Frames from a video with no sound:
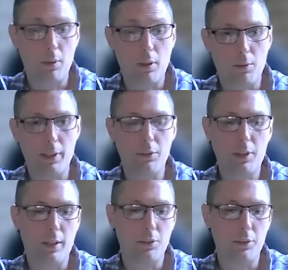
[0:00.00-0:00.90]
where a
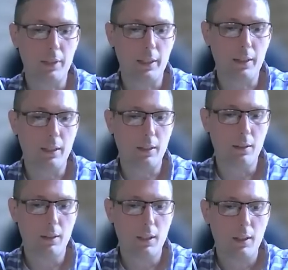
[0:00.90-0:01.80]
reset is needed,
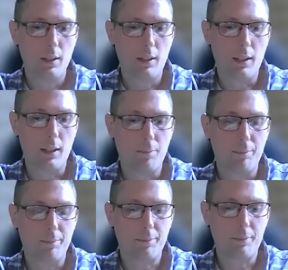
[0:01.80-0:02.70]

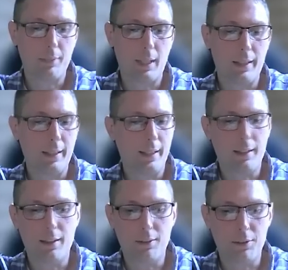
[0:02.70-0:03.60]
and
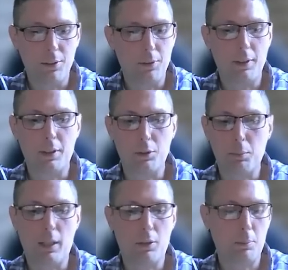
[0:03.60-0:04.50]
do you think it's
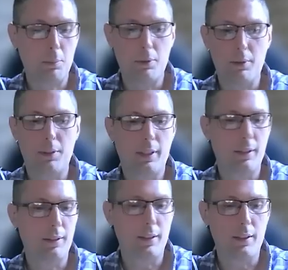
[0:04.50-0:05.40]
possible
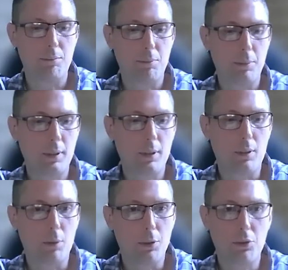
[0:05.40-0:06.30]
that they kind
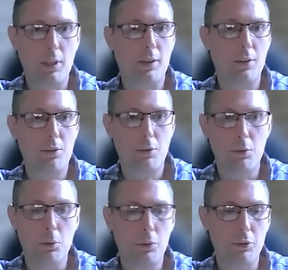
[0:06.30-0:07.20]
of reset us
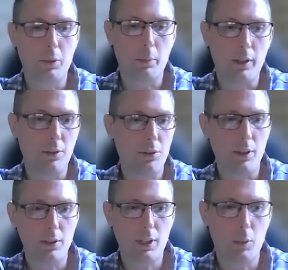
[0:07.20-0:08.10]
to a
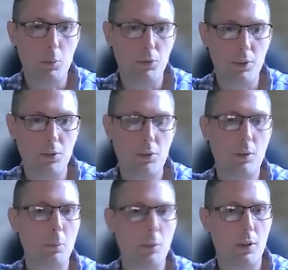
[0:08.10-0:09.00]
CBDC type of
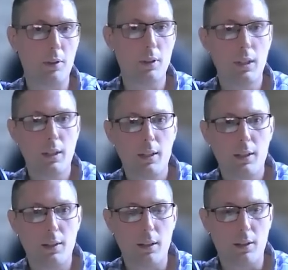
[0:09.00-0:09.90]
system, or
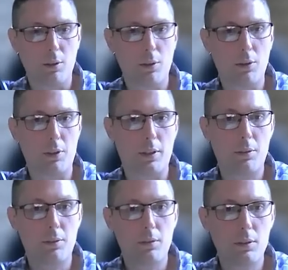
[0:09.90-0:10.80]
is
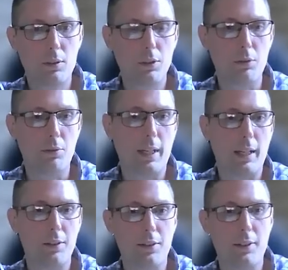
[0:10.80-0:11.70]
that
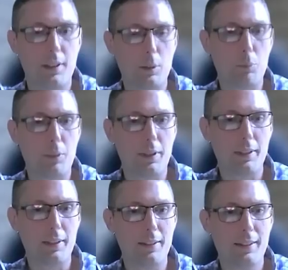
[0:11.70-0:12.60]

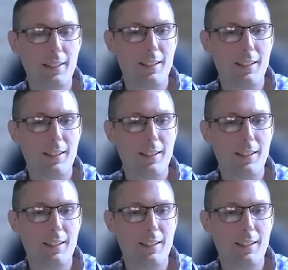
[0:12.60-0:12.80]
thinking?